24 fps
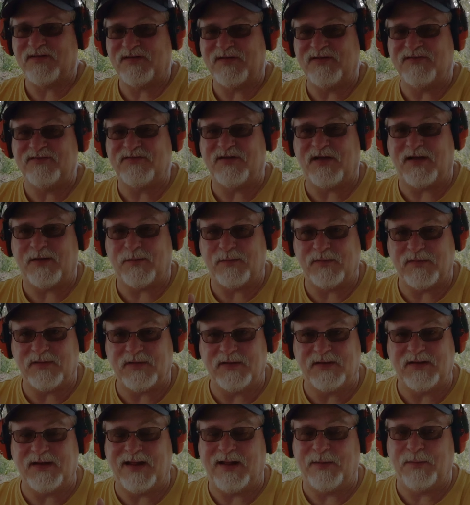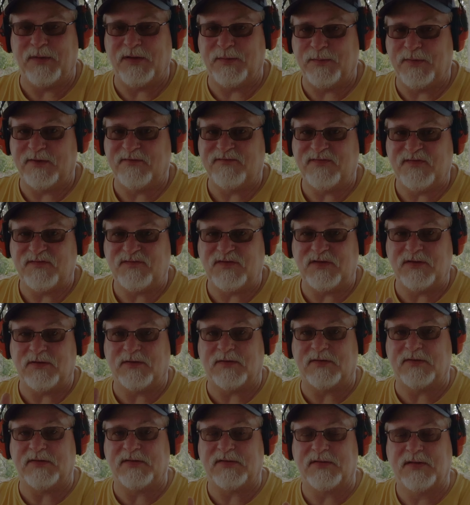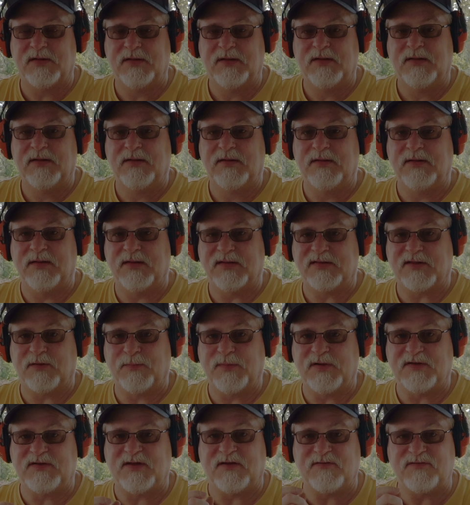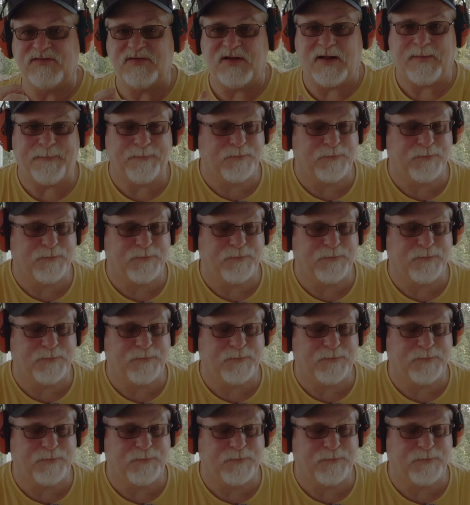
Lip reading: Any shot with a 9mm 50 yards is gonna be a tough shot.